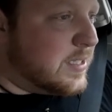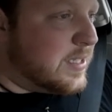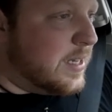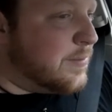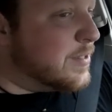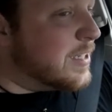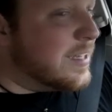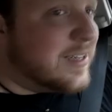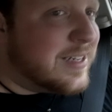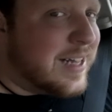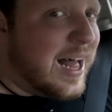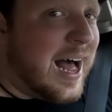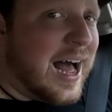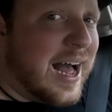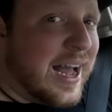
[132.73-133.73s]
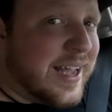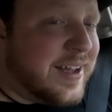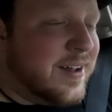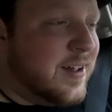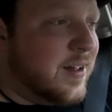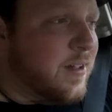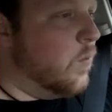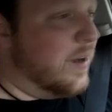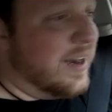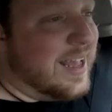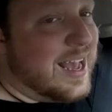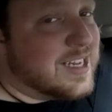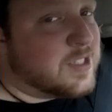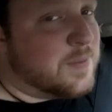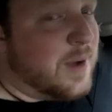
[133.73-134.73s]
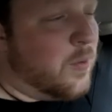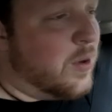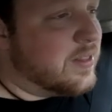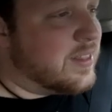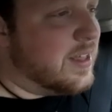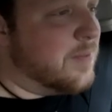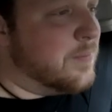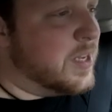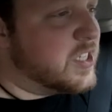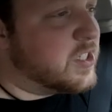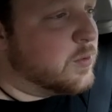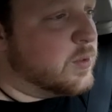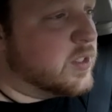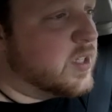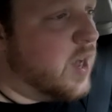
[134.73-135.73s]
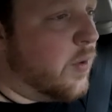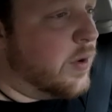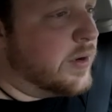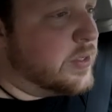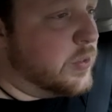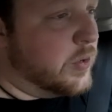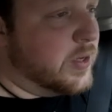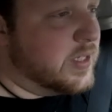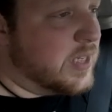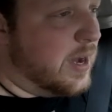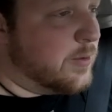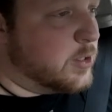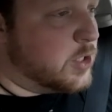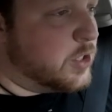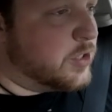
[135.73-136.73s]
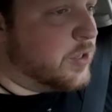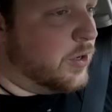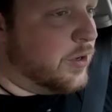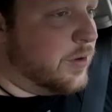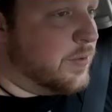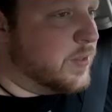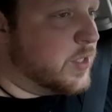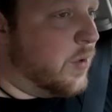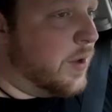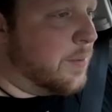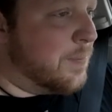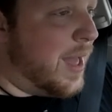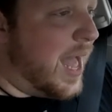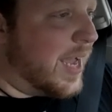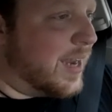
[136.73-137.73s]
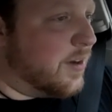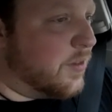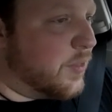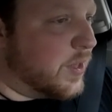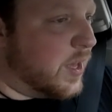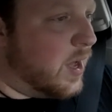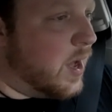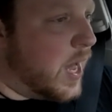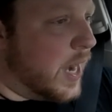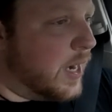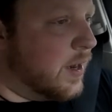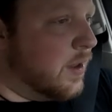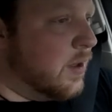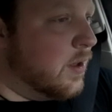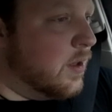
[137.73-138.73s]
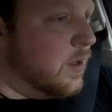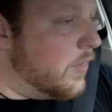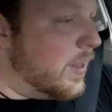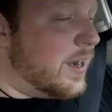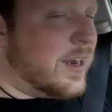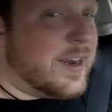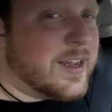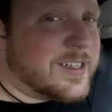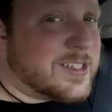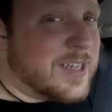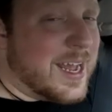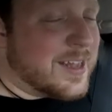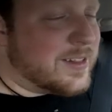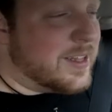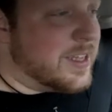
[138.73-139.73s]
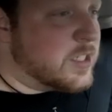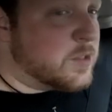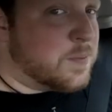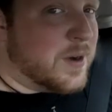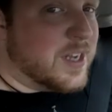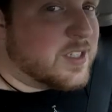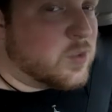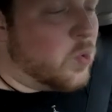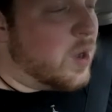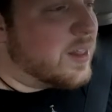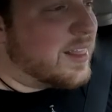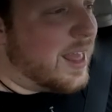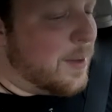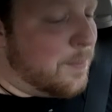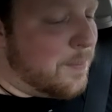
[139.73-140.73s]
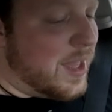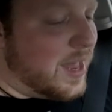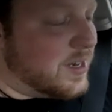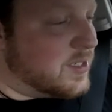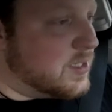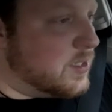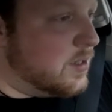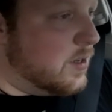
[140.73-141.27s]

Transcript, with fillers: seems a little high. When I asked about what the admission was going towards, I was just told it was going back into the con. They didn't exactly express what that meant,